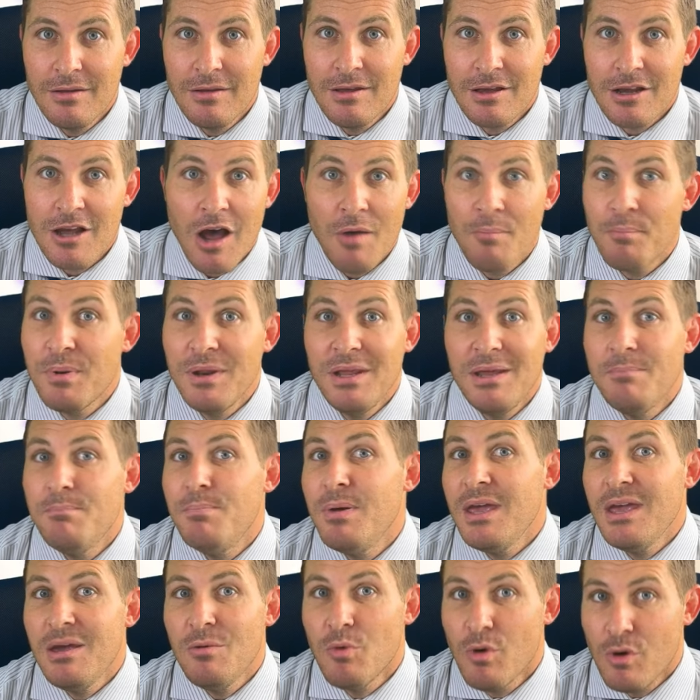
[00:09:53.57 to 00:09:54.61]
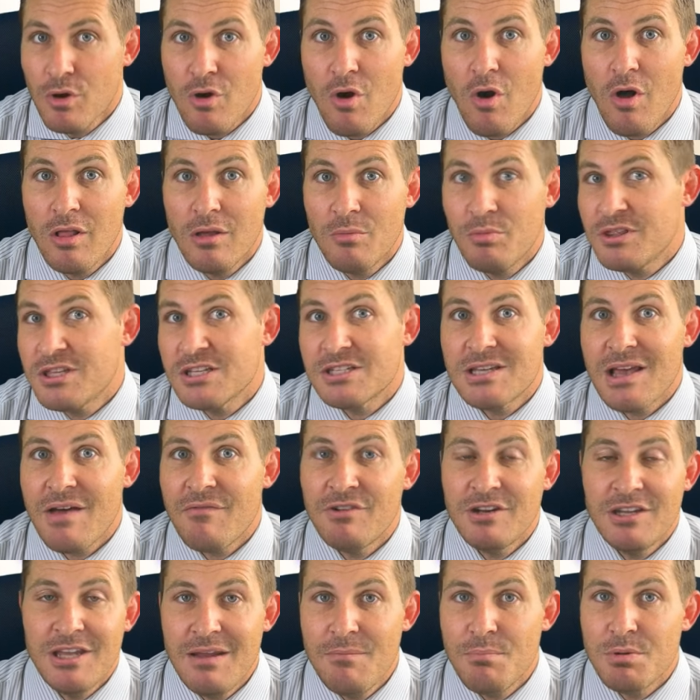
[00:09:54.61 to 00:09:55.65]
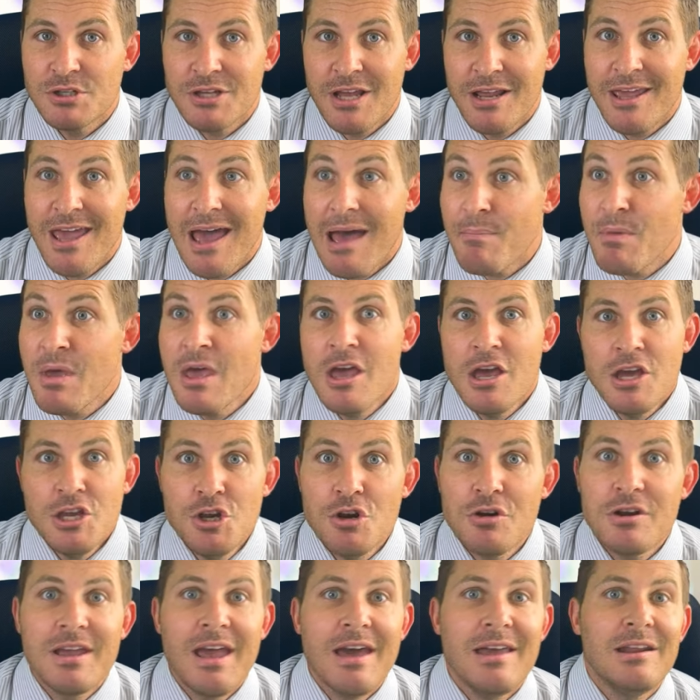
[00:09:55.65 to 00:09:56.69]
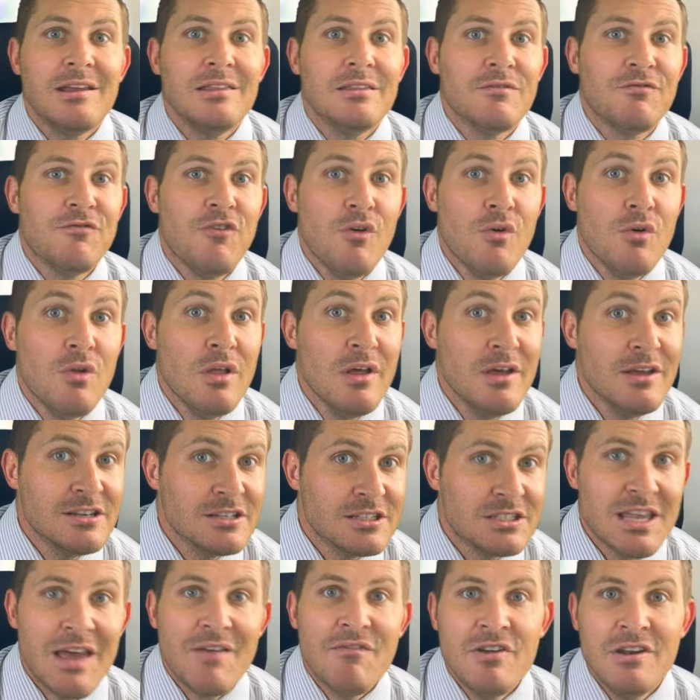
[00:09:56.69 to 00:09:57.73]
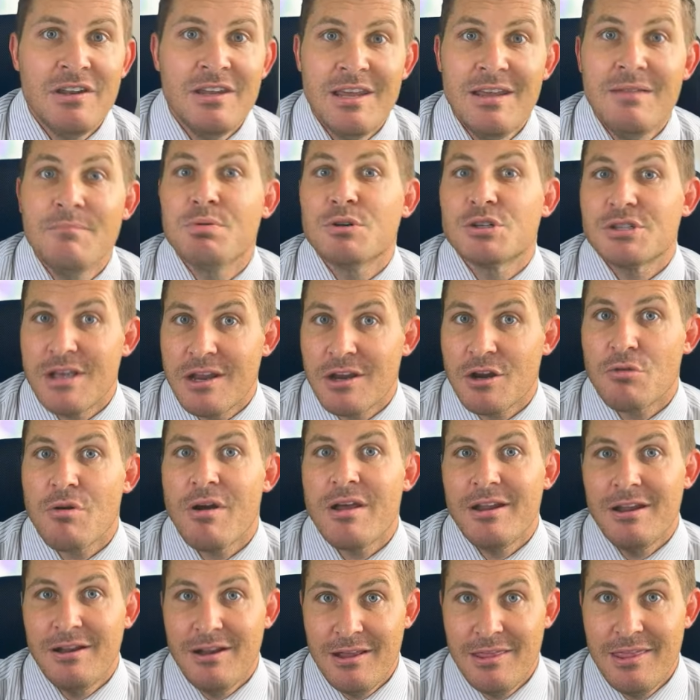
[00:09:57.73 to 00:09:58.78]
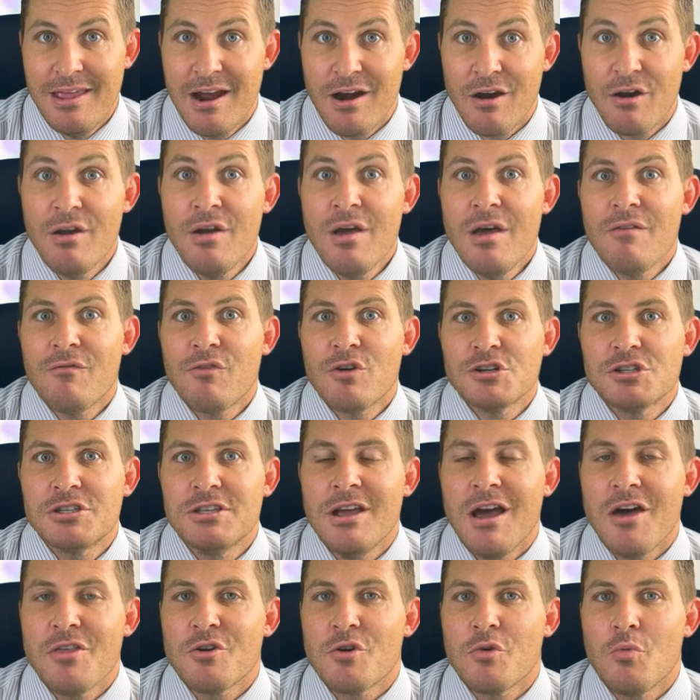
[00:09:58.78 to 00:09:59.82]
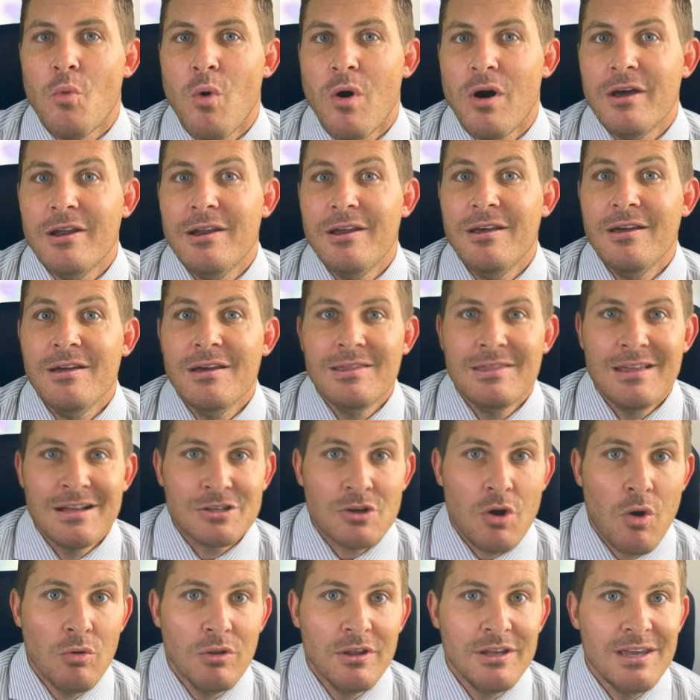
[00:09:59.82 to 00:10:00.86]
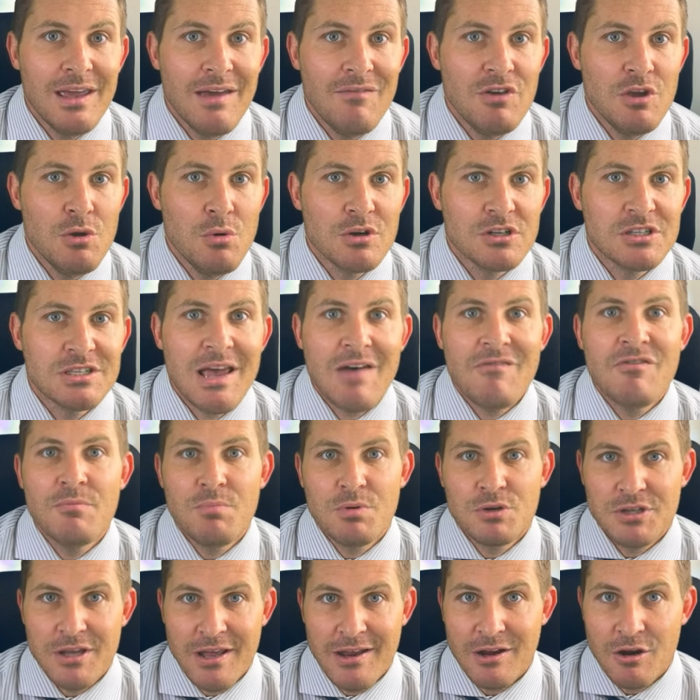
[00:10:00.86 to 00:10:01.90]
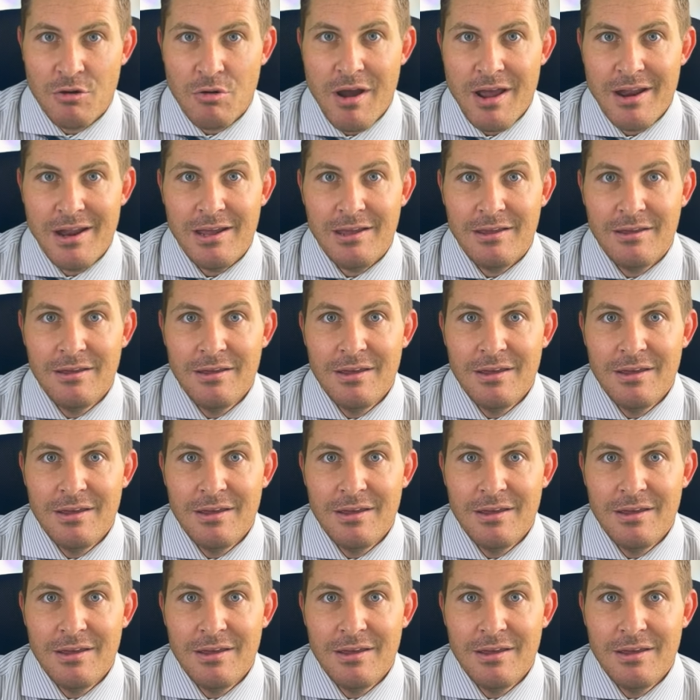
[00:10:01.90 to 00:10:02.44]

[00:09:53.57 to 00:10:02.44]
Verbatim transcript: Company B, we'll call it, with the seventeen percent cap, you're getting the full seventeen percent credit in there versus the other one that's only giving you a seven percent credit,